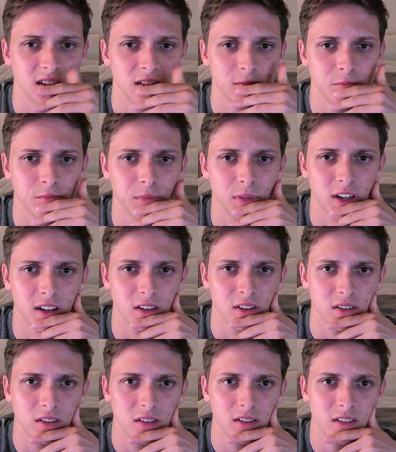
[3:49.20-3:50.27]
But
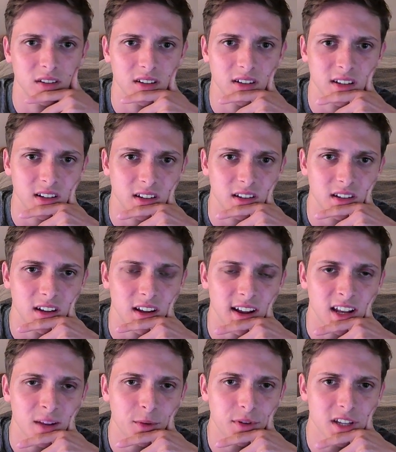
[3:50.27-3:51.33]

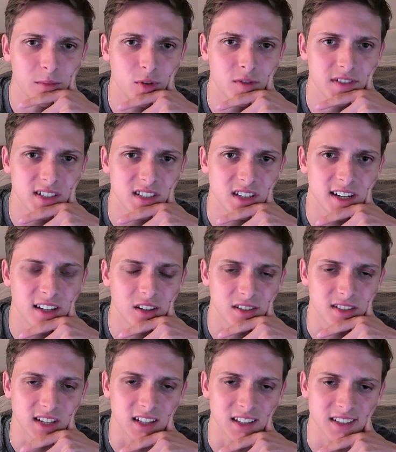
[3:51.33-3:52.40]
anywhere that he moves his knight looks
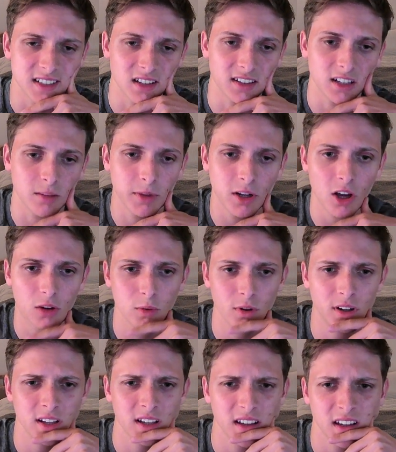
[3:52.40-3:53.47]
at least a little bit
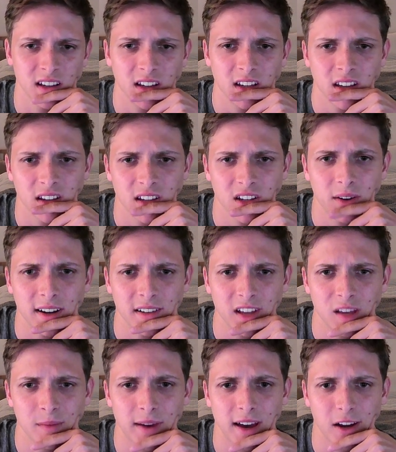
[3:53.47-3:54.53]
awkward. You know, I take
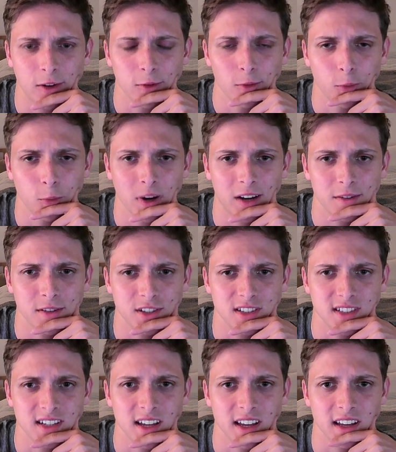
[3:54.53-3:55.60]
back what I was just
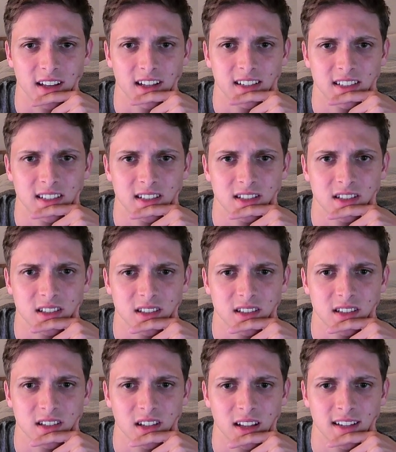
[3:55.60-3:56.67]
saying. Let's
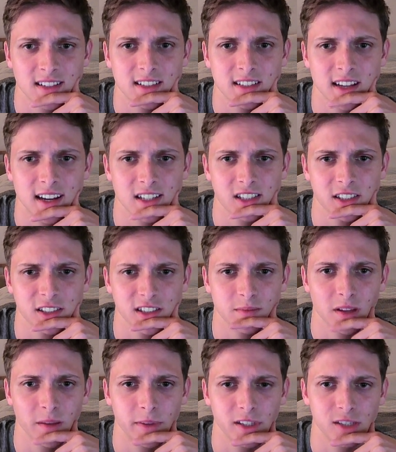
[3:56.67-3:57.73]
actually just play
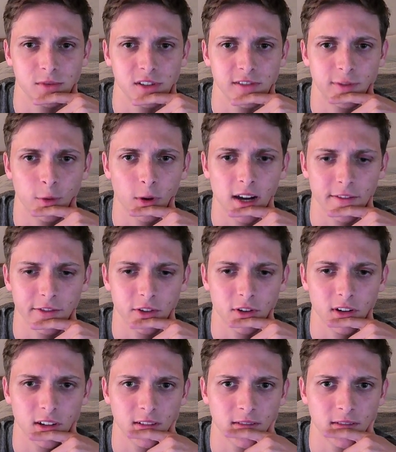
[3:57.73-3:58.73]
bishop g4 after all.